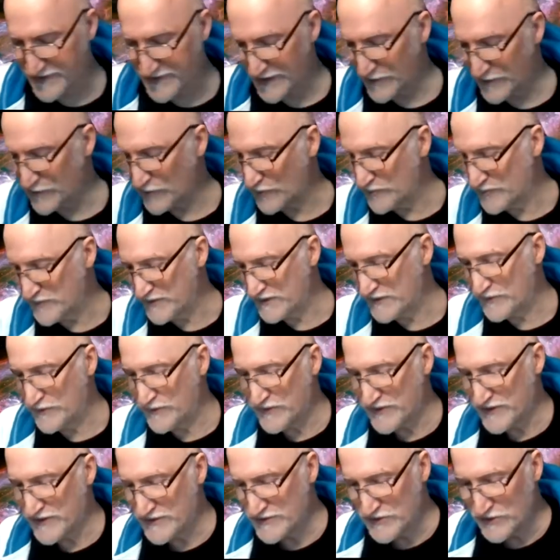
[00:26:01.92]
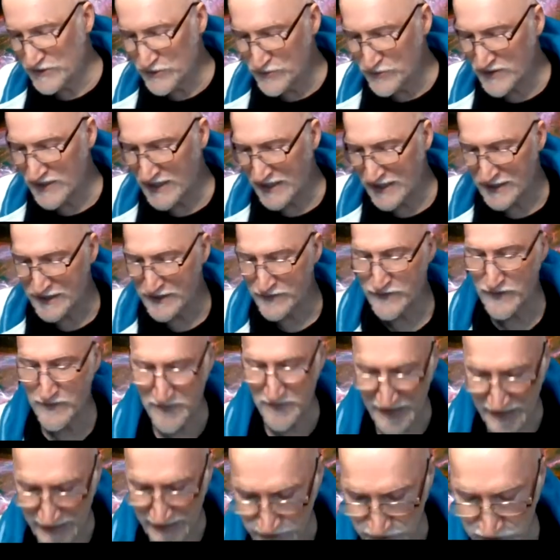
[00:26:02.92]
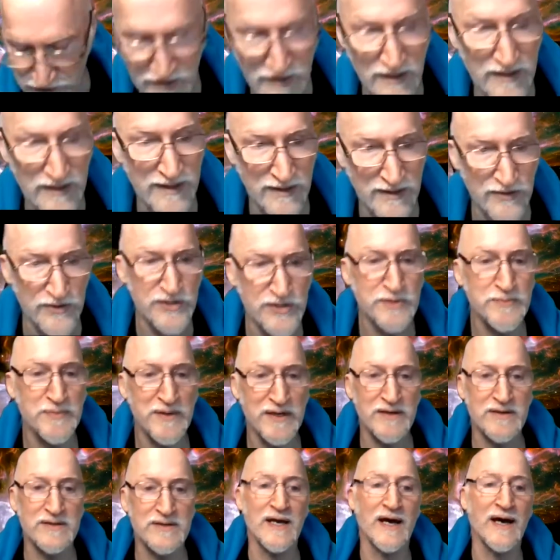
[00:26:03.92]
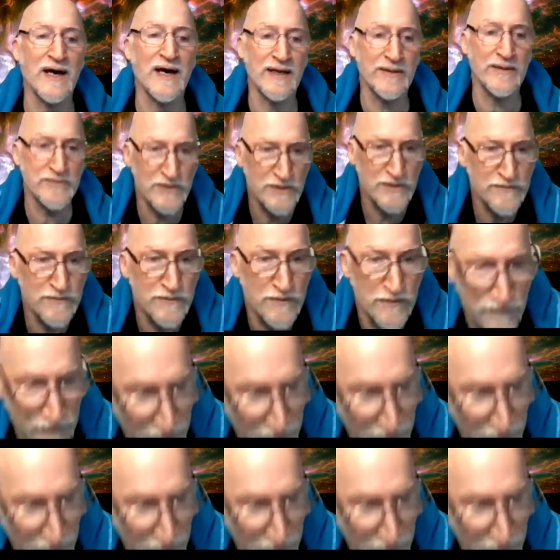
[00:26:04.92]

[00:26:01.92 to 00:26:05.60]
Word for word: they will build things that you can't even imagine in their spare time just for the